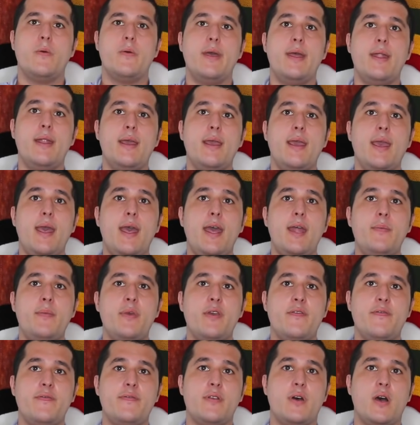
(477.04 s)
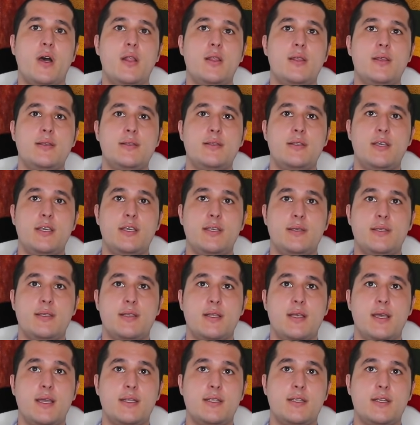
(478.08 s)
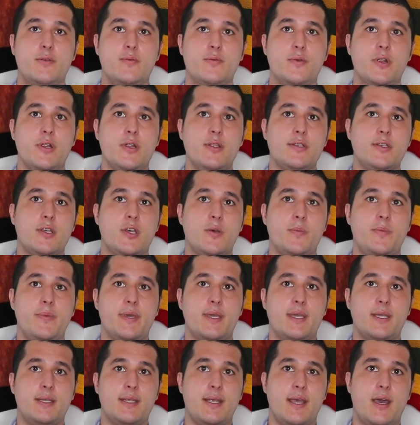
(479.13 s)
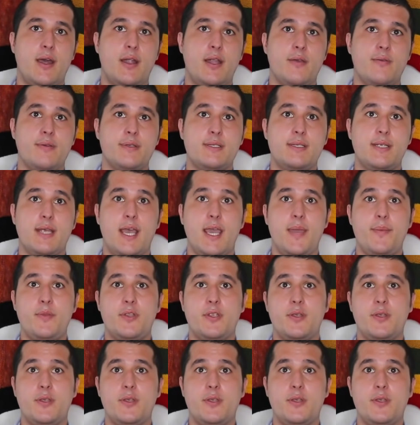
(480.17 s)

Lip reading: When I had my flawlessly selected words all picked out, it was time